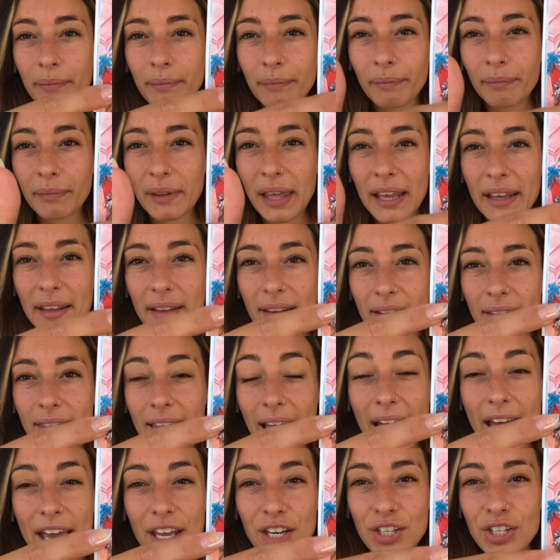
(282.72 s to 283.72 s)
like
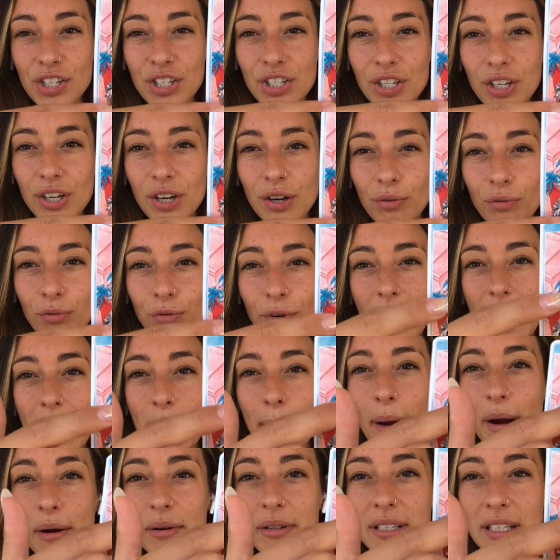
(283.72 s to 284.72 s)
the edge, right
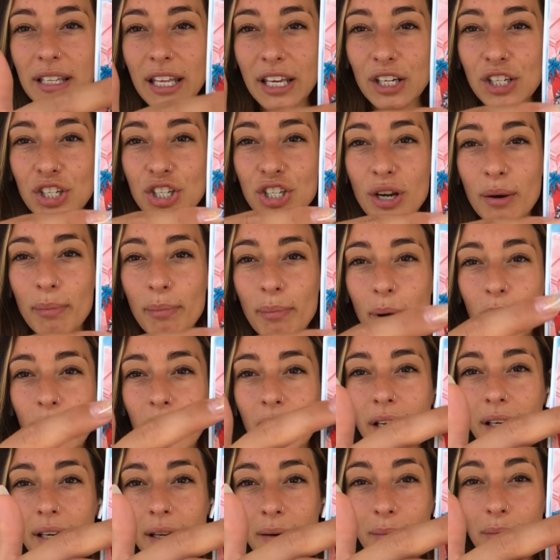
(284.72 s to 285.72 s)
about to like jump
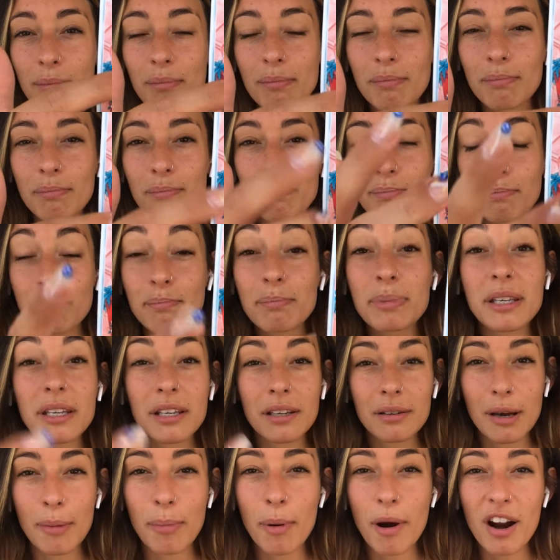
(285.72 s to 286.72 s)
on and be
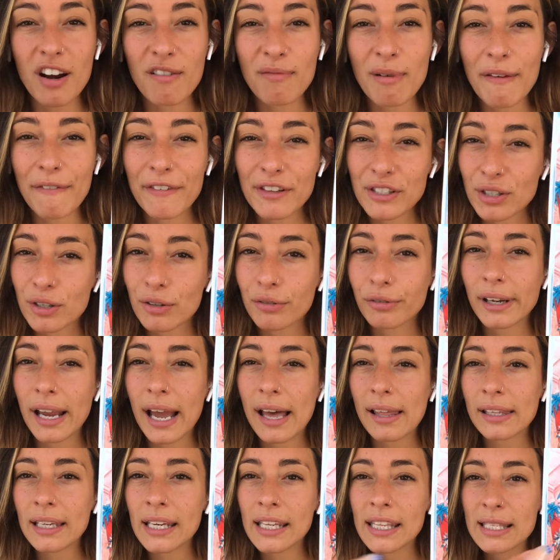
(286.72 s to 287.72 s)
a part of my physical
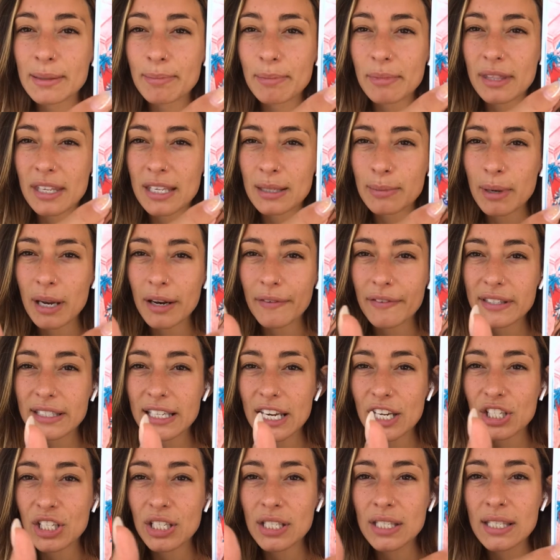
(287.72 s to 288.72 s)
reality, these
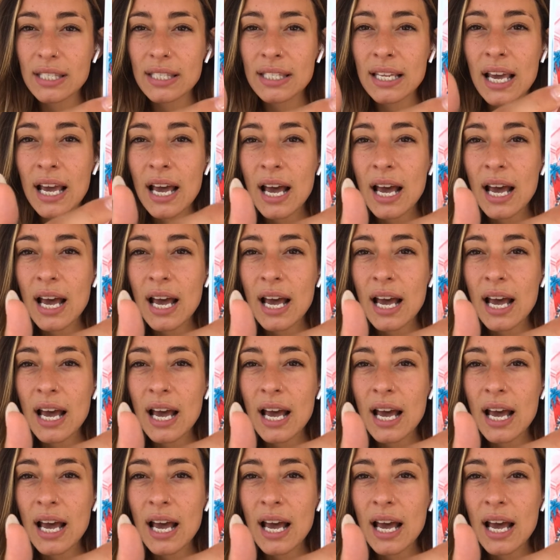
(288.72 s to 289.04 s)
manifestations,